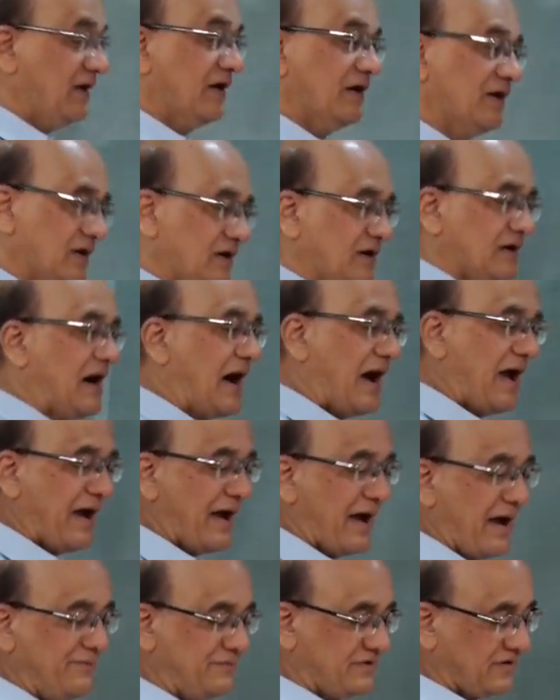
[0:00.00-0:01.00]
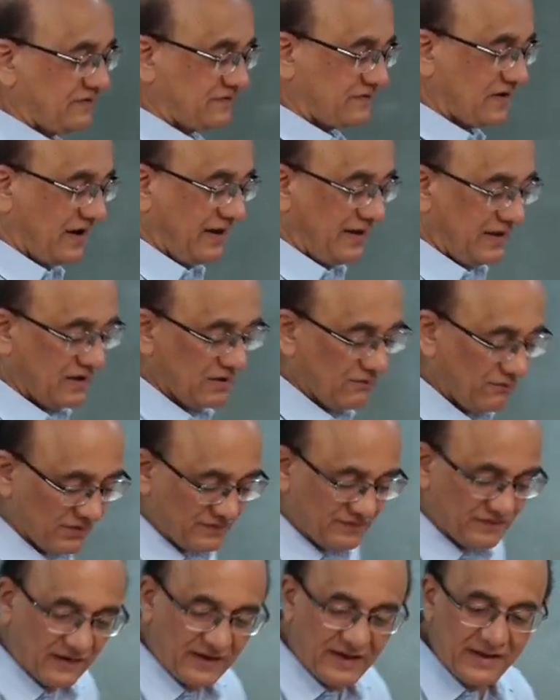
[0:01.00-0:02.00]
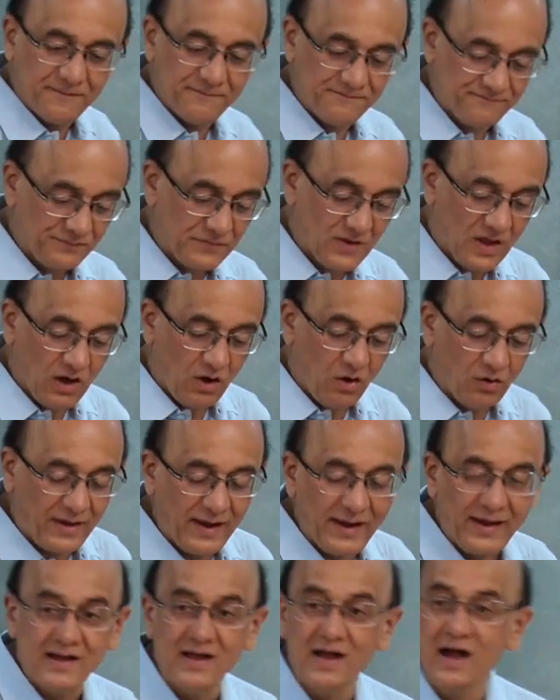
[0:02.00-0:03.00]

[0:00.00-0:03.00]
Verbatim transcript: uh, I am just telling once again. Okay.